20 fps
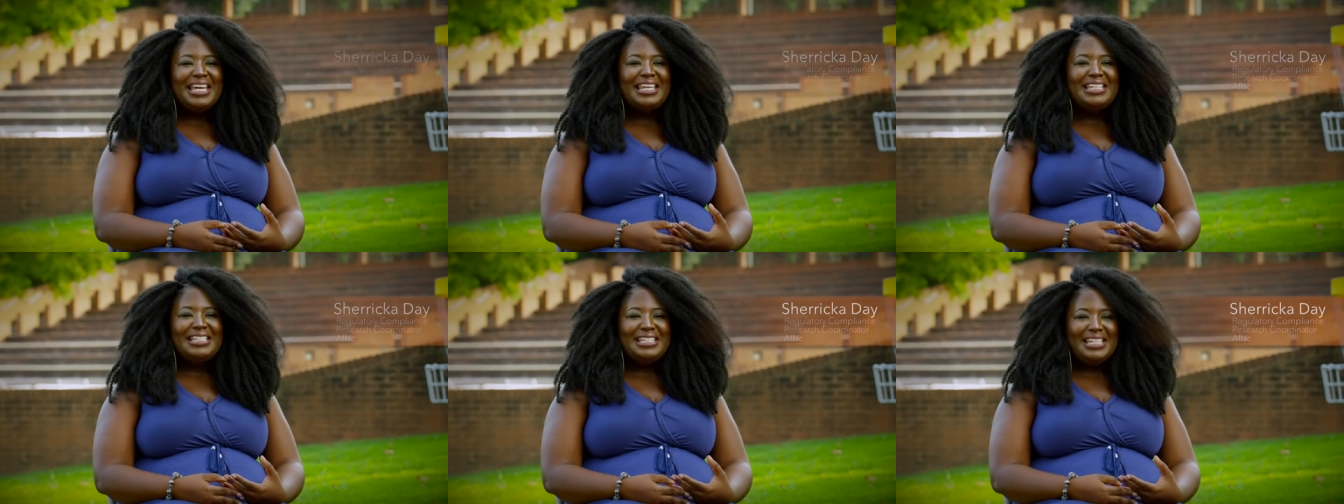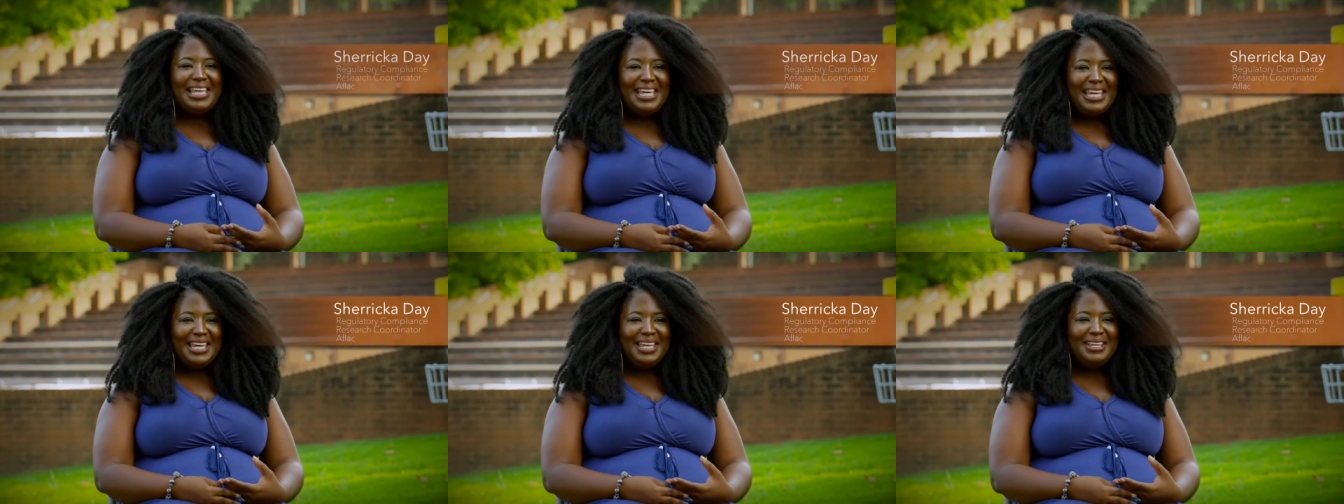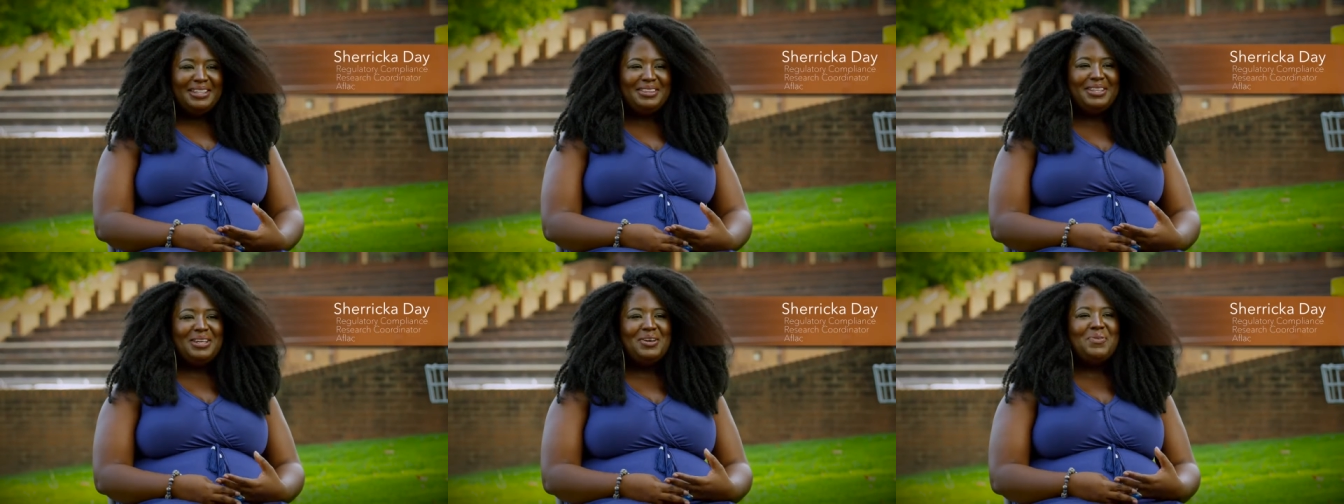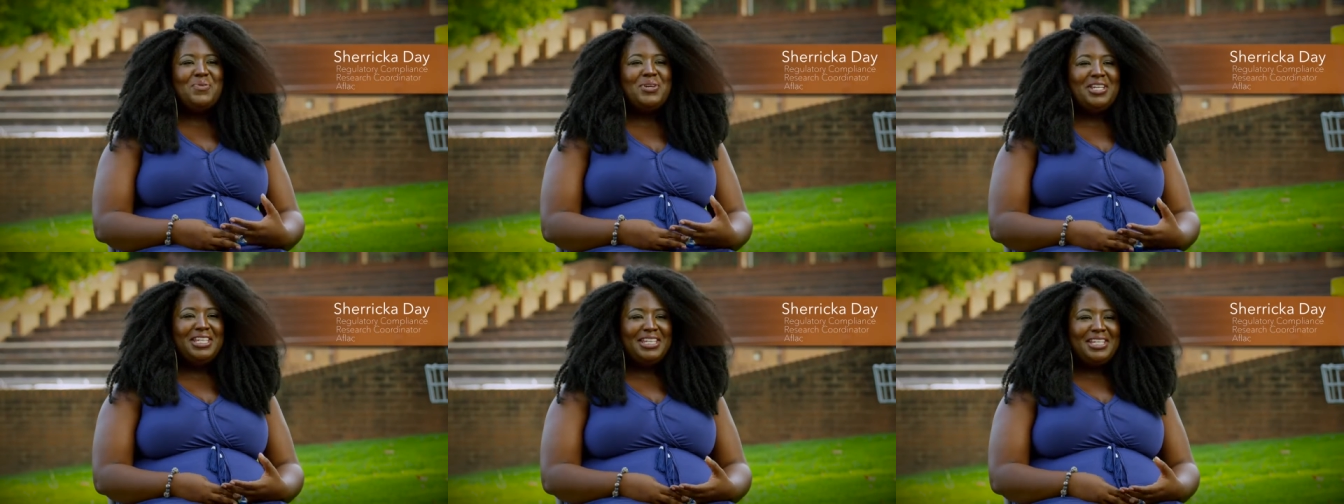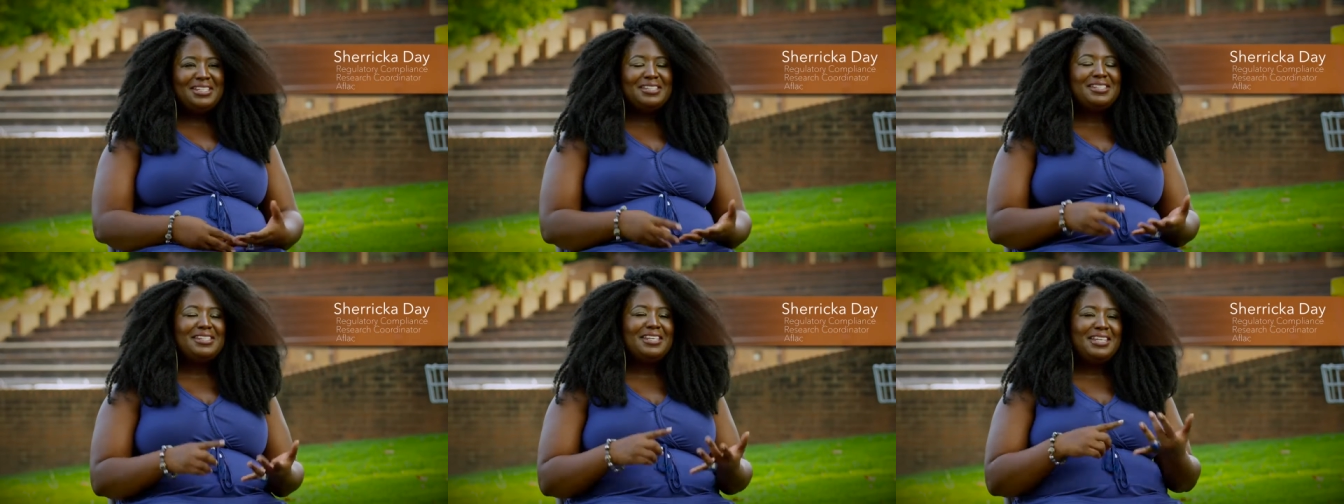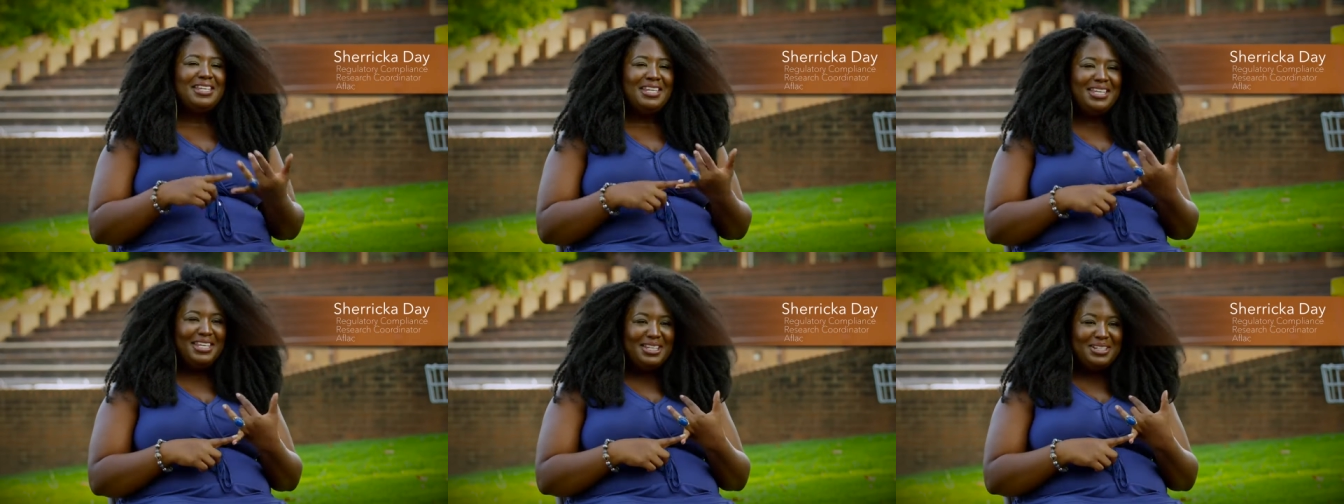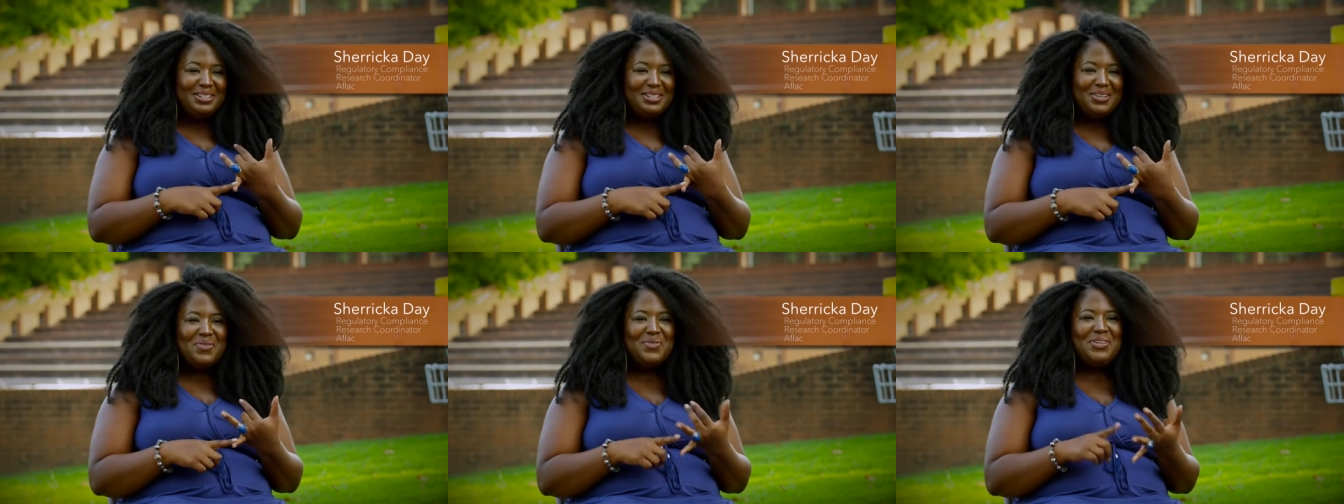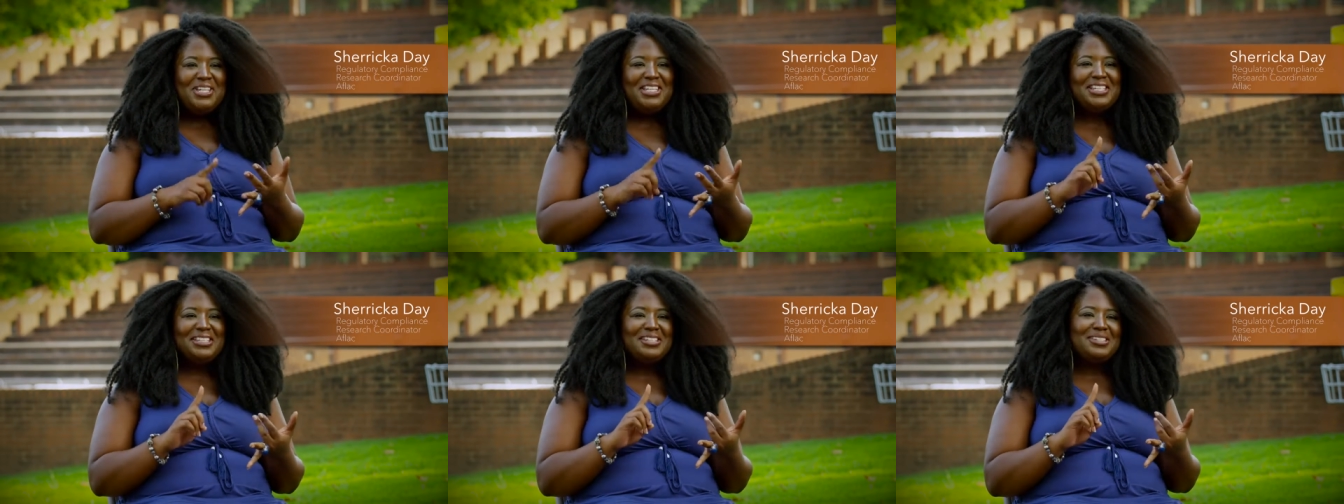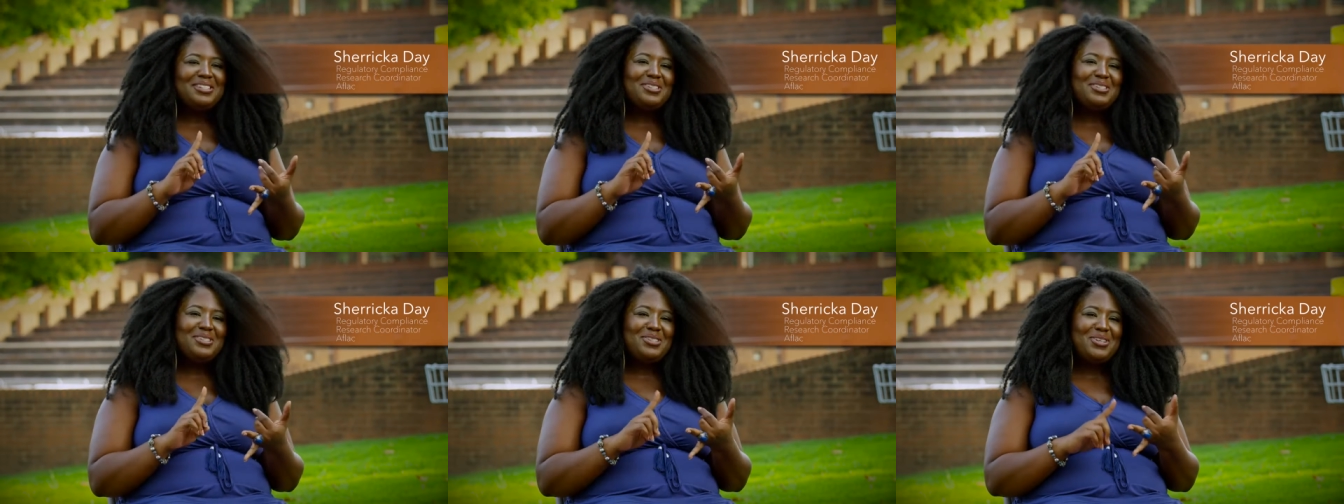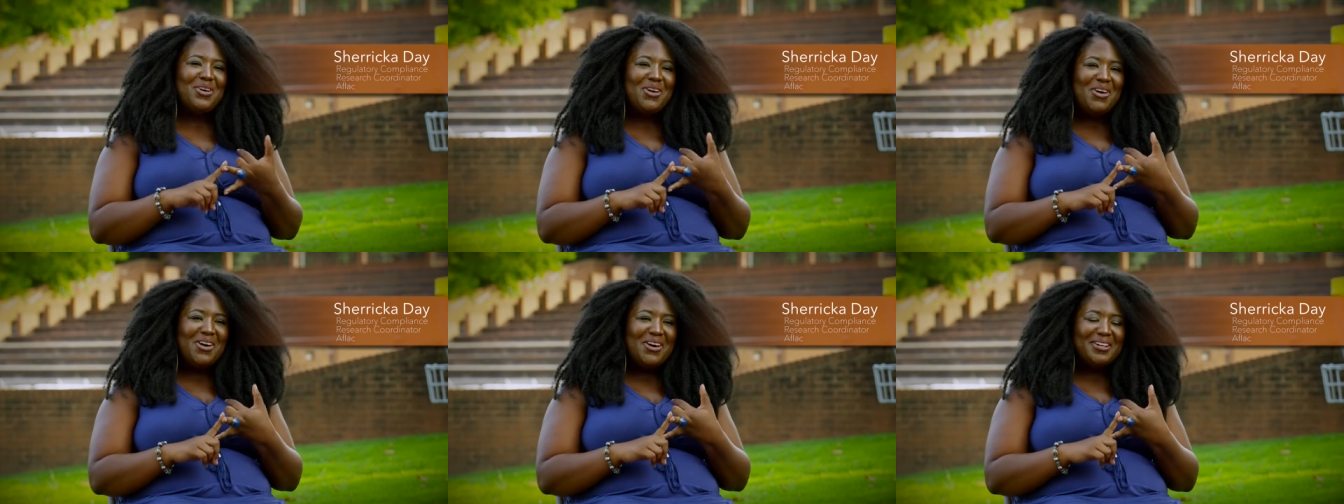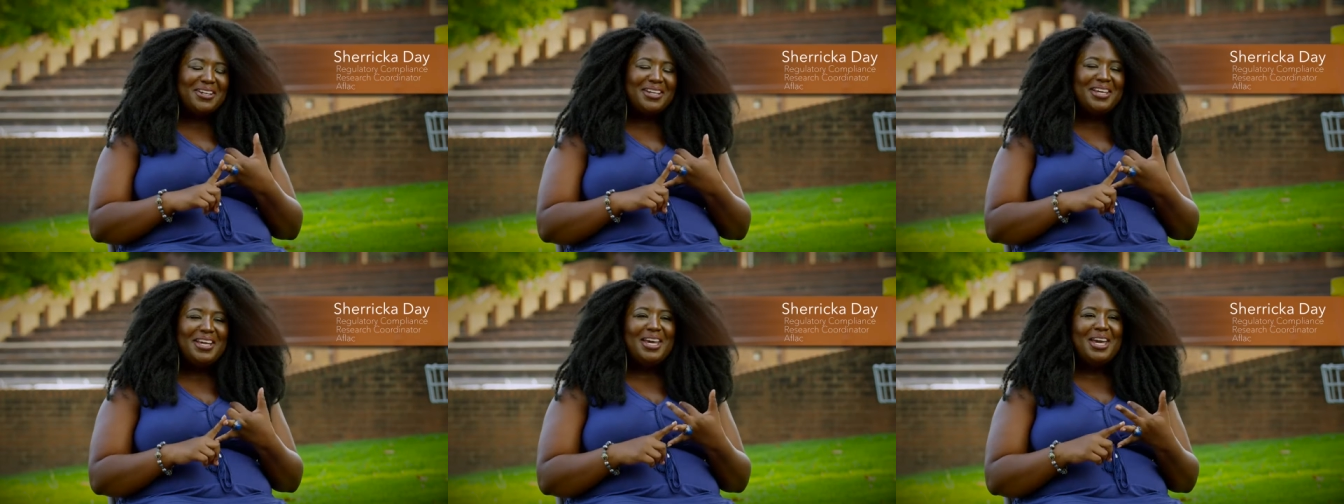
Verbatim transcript: a day that we get to eat, we get to talk,